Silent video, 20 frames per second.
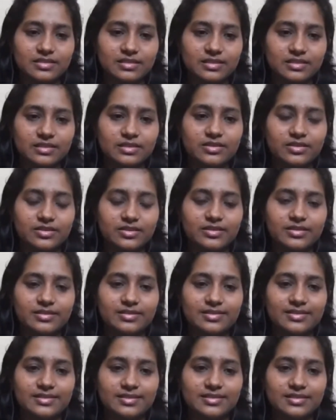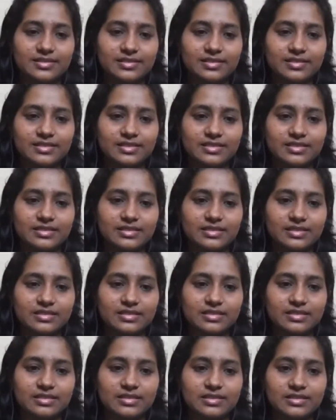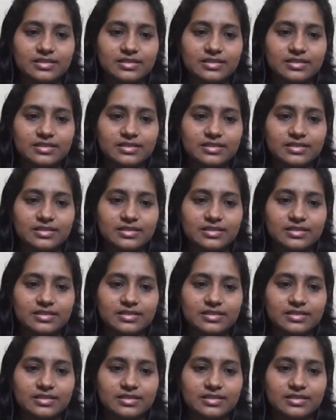(silent)